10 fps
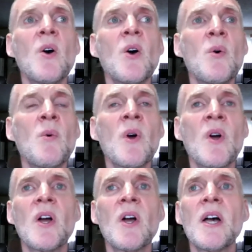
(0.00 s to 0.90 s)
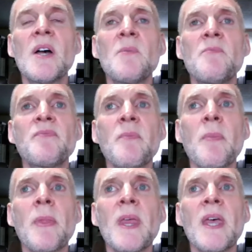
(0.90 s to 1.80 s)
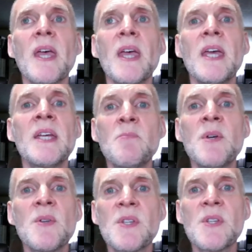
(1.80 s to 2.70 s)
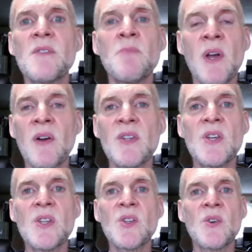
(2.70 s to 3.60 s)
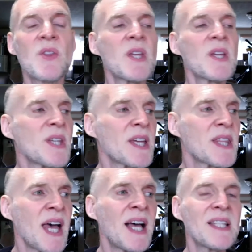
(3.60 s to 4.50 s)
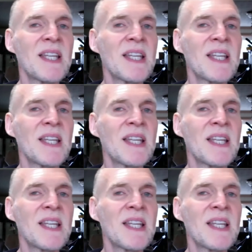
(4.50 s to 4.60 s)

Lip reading: who were in abusive marriages or things like that.